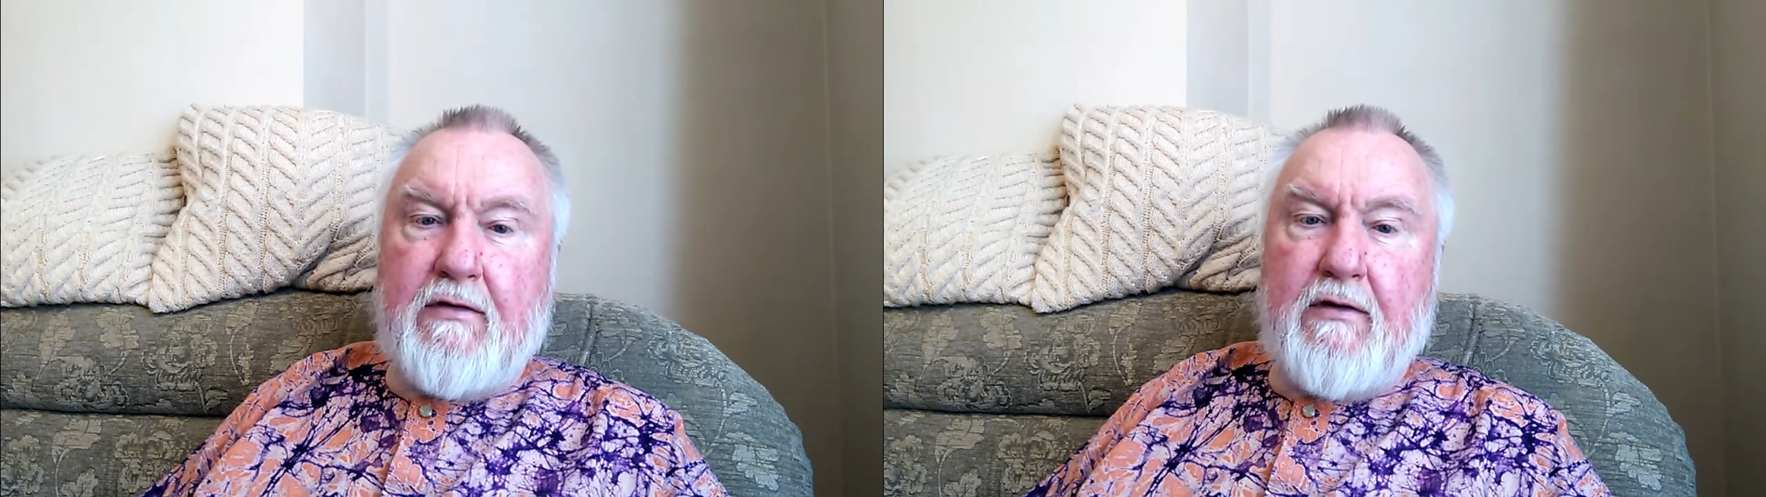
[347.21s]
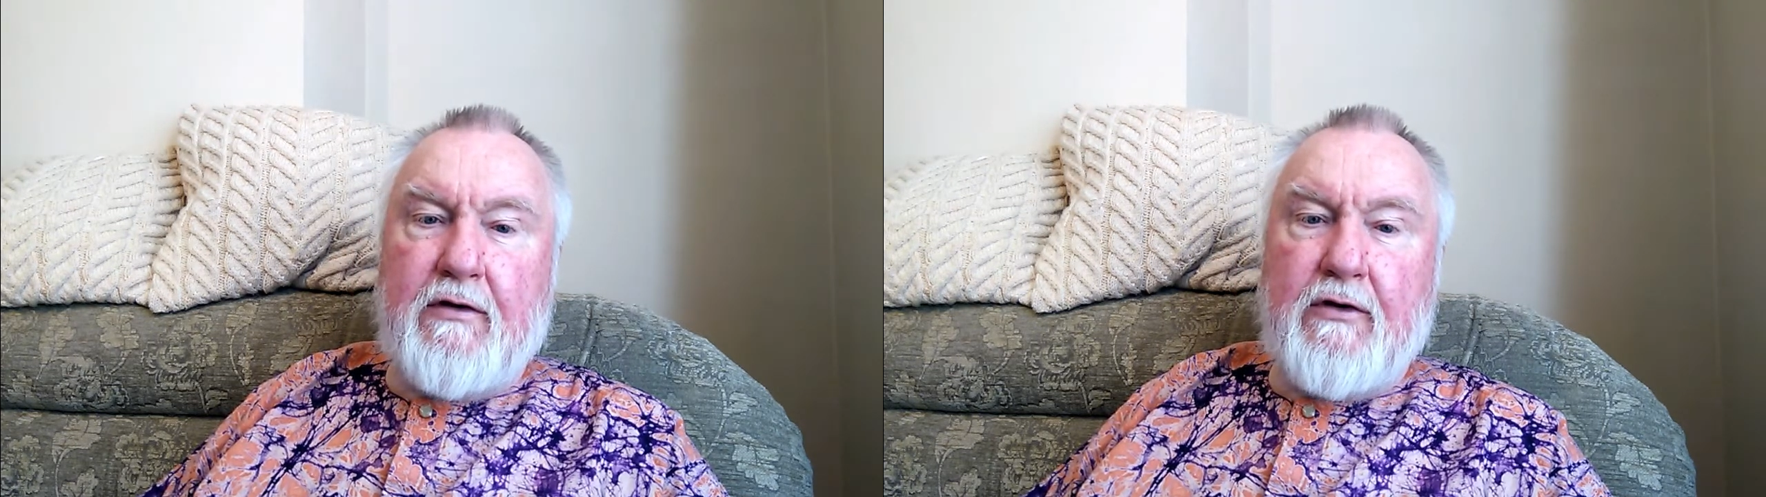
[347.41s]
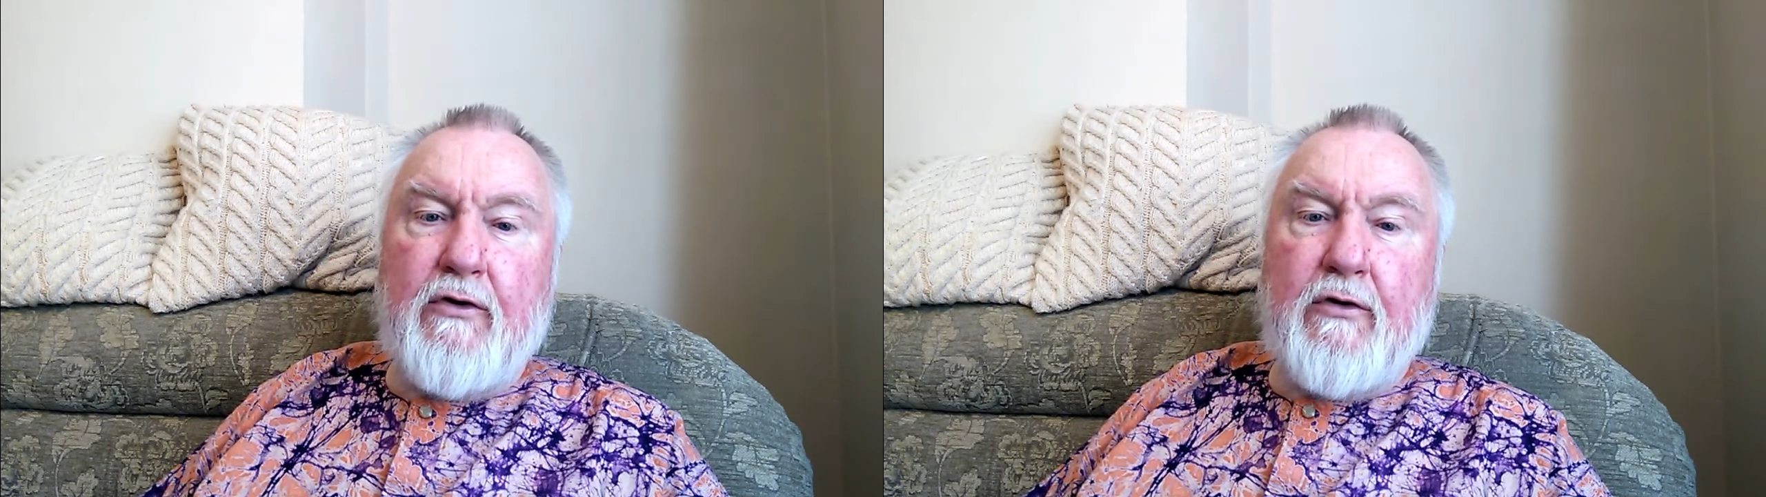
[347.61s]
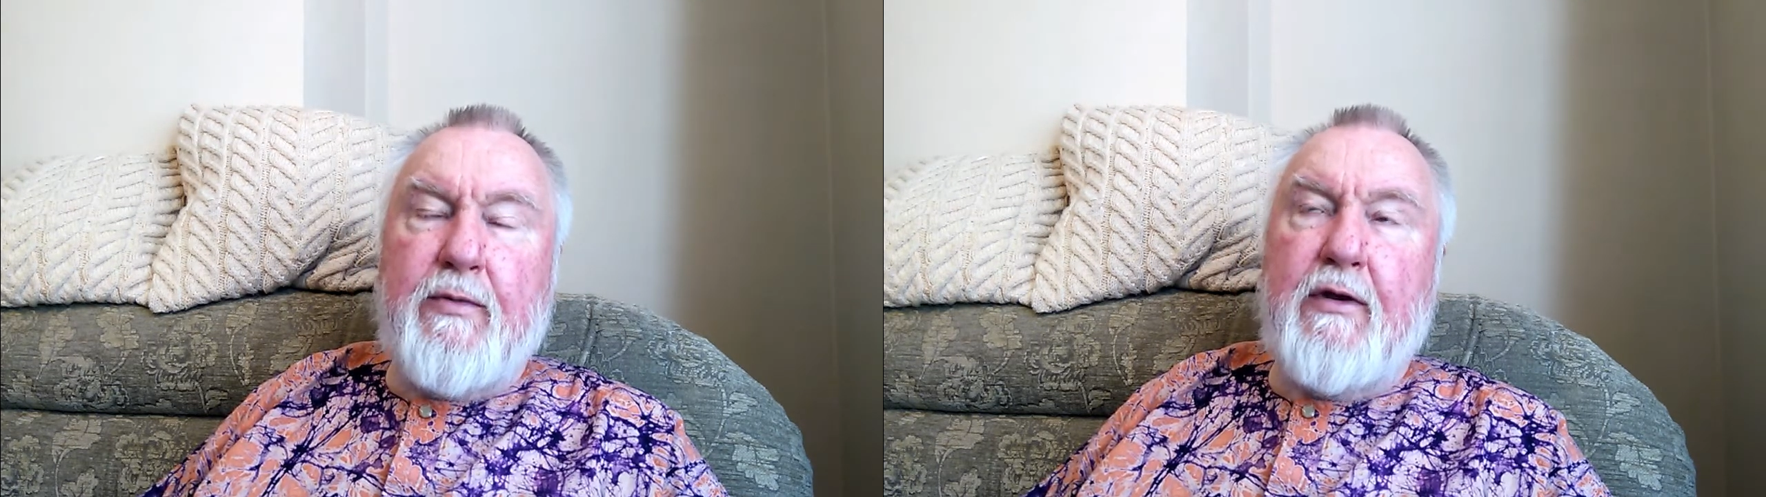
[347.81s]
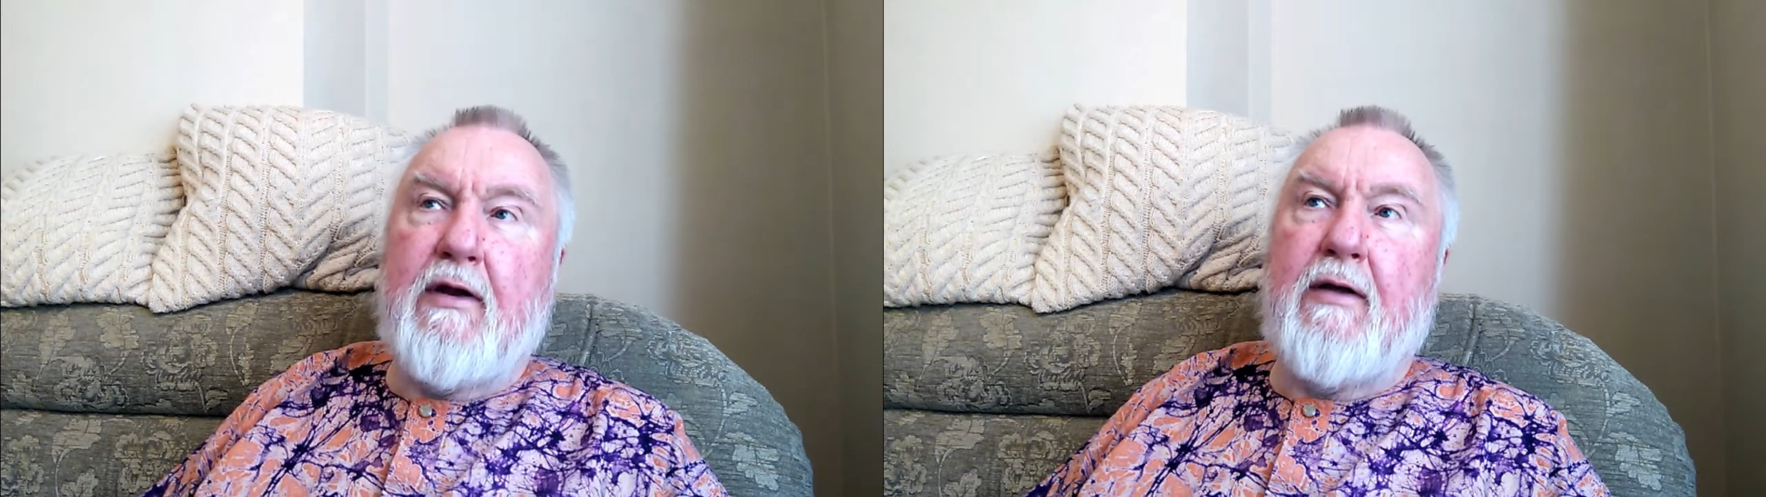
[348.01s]
that the
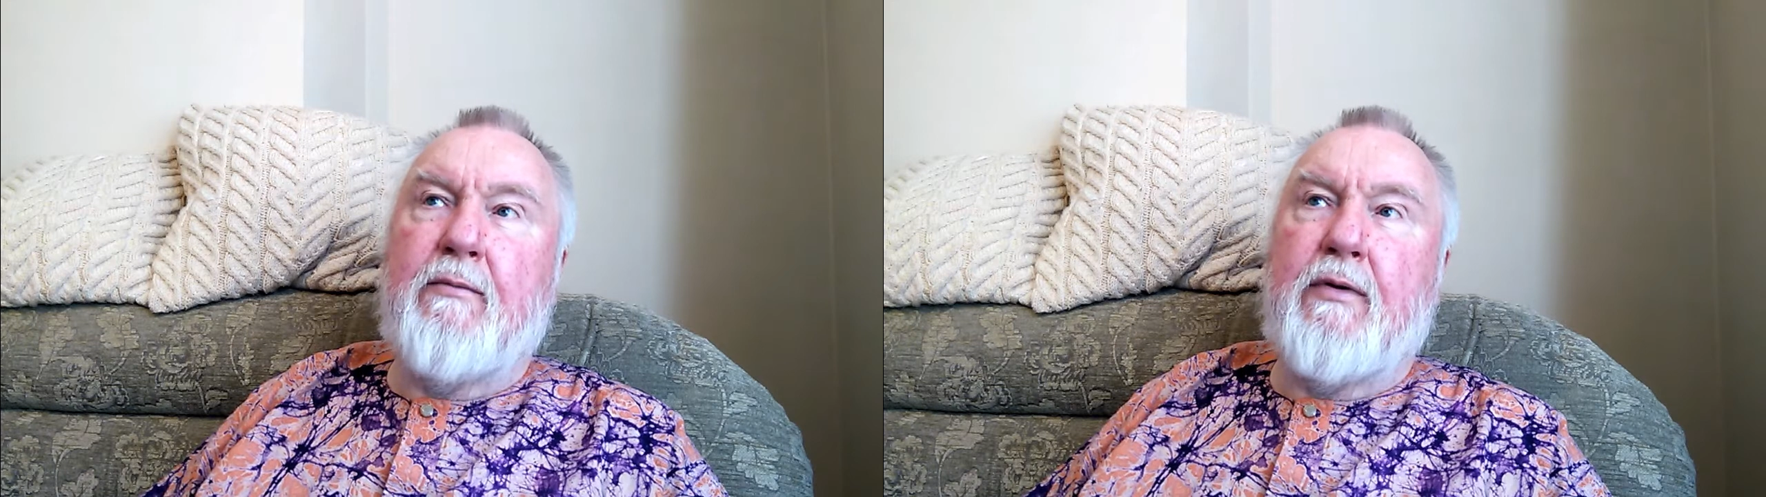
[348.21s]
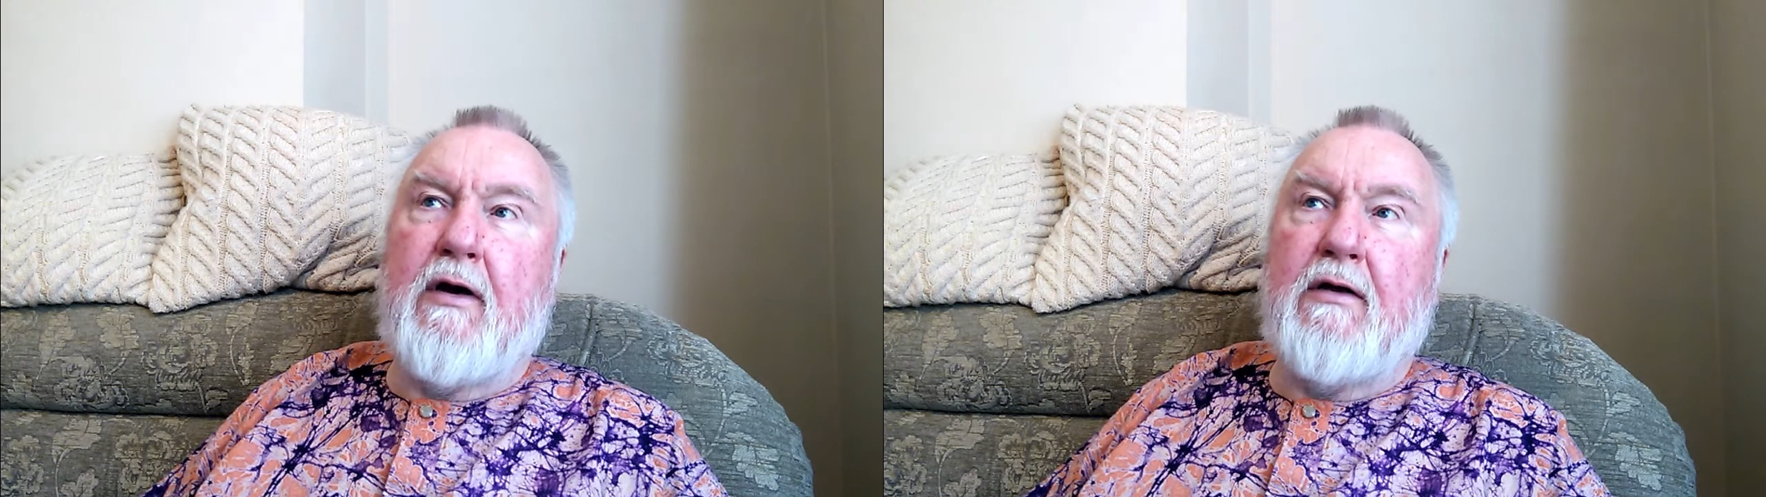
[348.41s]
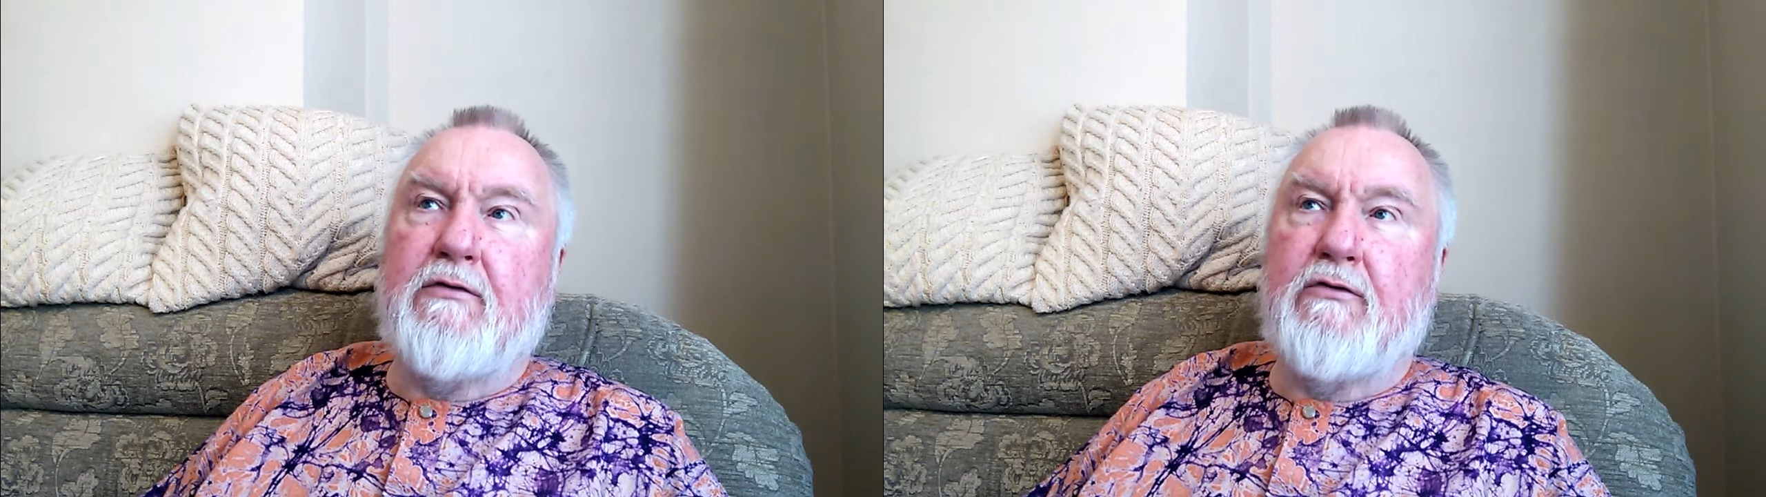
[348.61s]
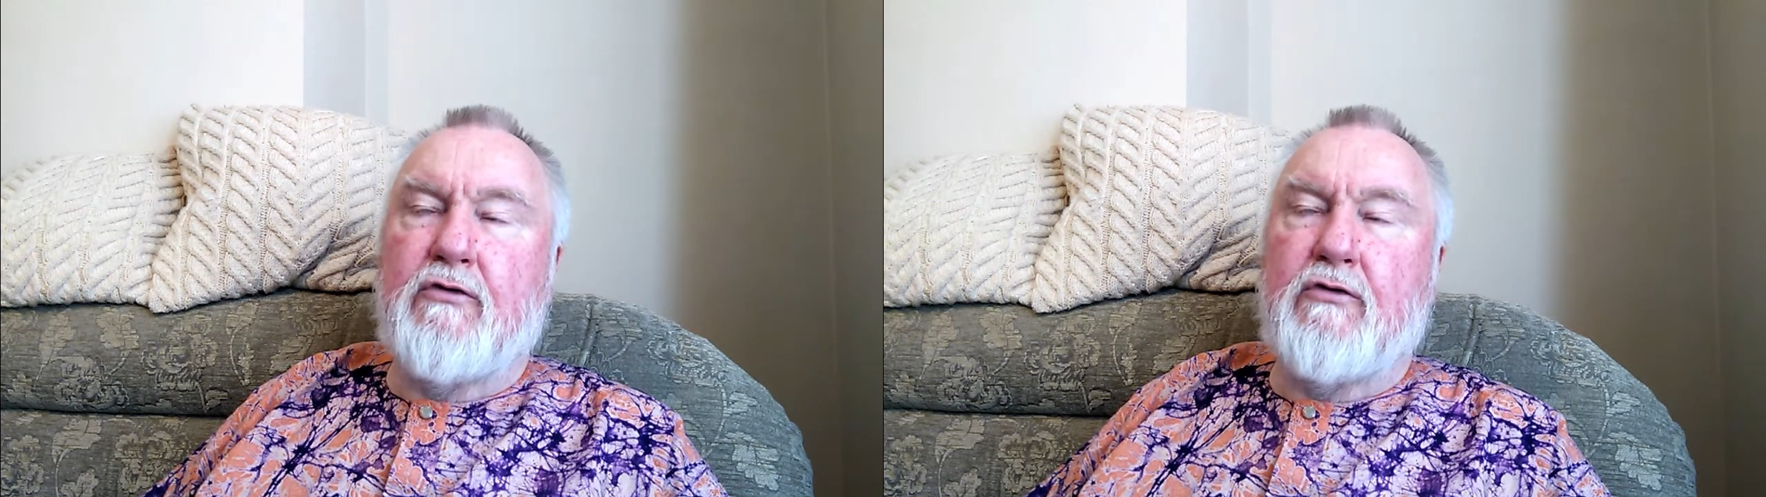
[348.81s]
European empires